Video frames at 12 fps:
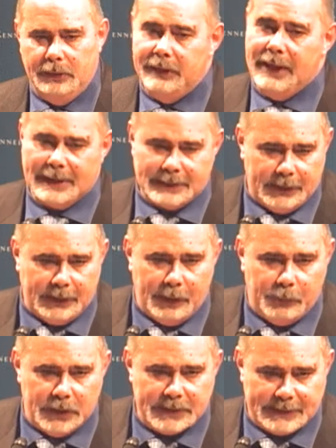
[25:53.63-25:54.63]
Yesterday
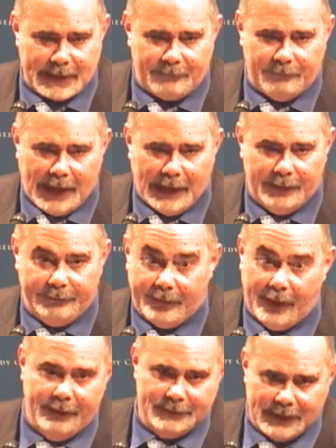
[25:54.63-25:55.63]
was Saint
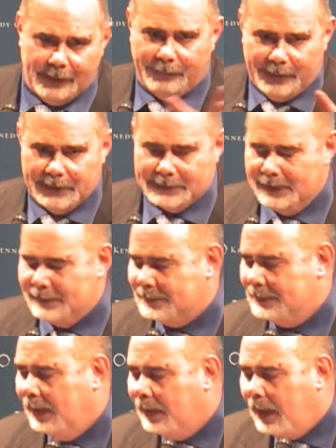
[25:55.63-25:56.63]
Valentine's. So this
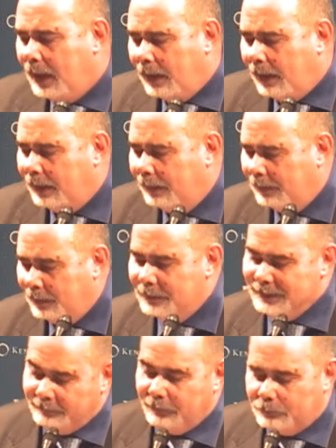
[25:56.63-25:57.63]
is, uh,
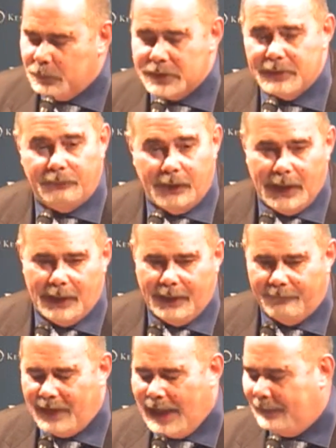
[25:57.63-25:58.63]
uh, it was really
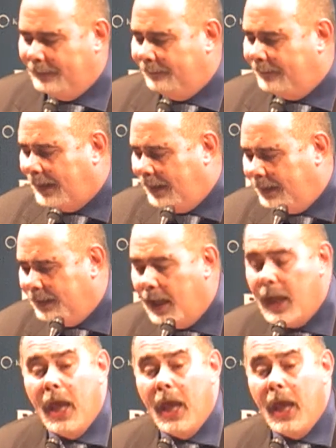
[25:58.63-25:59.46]
a Valentine.